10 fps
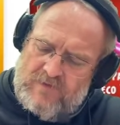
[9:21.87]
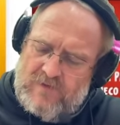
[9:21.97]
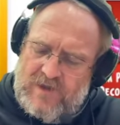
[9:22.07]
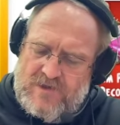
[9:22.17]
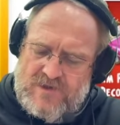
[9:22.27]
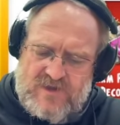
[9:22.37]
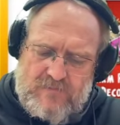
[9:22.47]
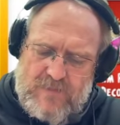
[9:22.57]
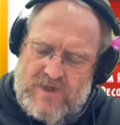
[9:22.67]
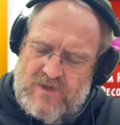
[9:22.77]
in relation to the
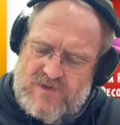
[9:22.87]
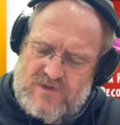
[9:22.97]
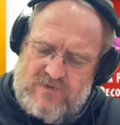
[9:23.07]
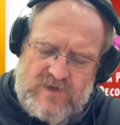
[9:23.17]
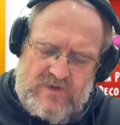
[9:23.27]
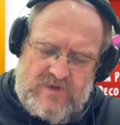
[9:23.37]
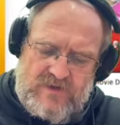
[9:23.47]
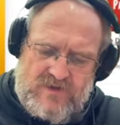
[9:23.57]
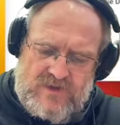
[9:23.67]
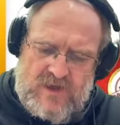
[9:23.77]
main screen
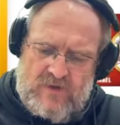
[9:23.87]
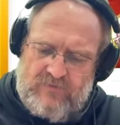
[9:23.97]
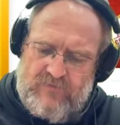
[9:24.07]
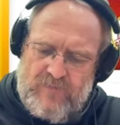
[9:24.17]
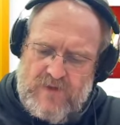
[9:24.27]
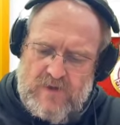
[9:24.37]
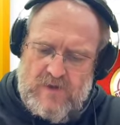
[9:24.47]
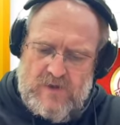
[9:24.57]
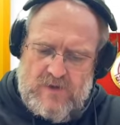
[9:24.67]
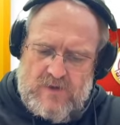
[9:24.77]

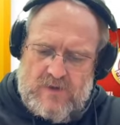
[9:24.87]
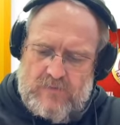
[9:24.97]
itself,